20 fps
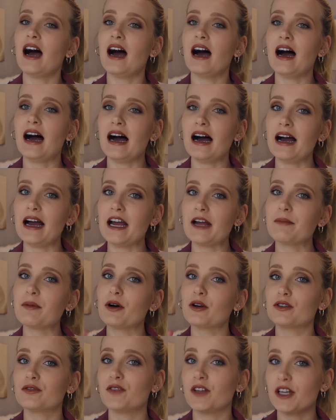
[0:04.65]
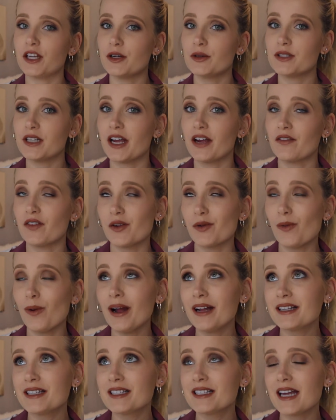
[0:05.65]
I post videos every
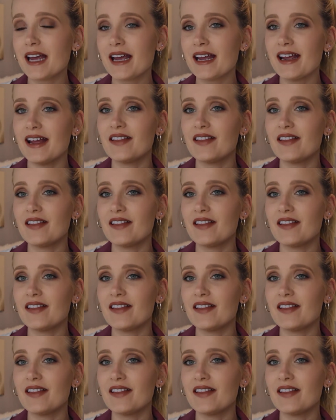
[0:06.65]
Wednesday